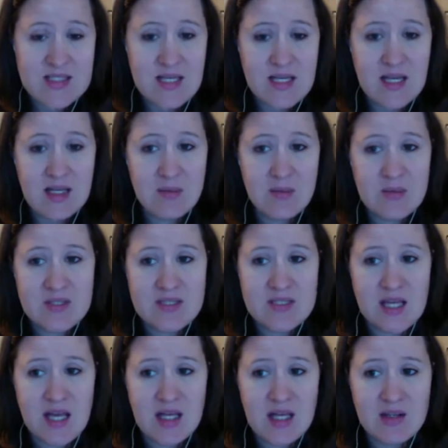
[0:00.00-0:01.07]
but setting up a
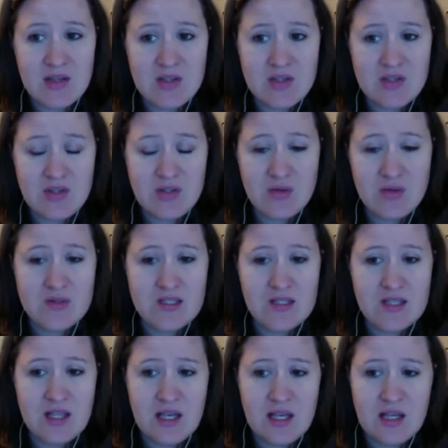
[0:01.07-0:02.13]
styled shoot and